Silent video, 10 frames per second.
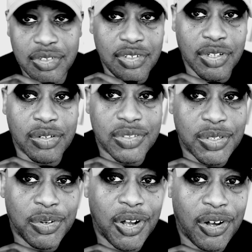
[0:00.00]
you know,
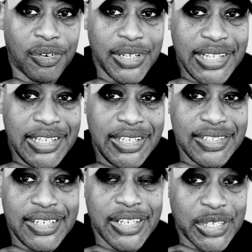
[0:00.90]
so called
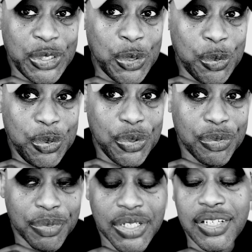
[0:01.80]
easy
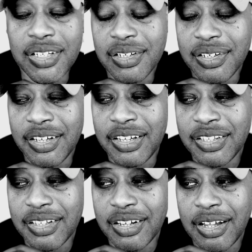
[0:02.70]
YouTube money.
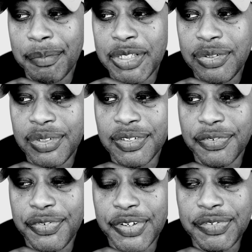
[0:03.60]
And uh, I've been doing this
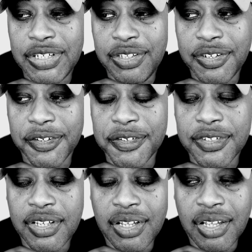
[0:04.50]
15
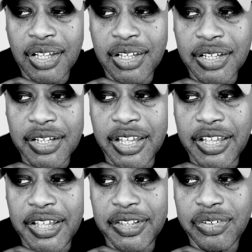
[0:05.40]
years.
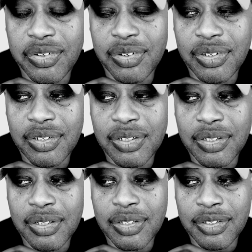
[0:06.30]
And
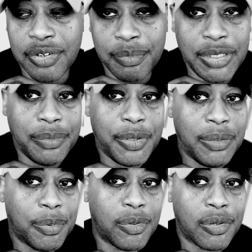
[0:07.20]
there are many
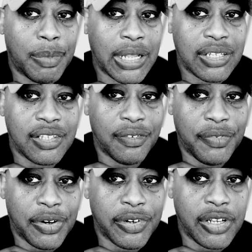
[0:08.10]
people who are about to get a
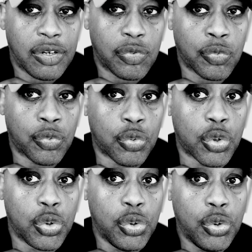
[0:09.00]
very
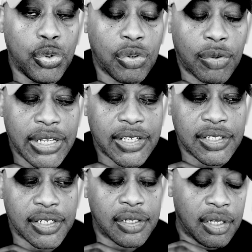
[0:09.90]
rude
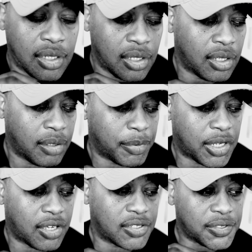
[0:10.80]
awakening
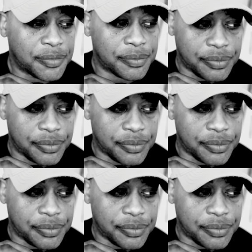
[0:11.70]
because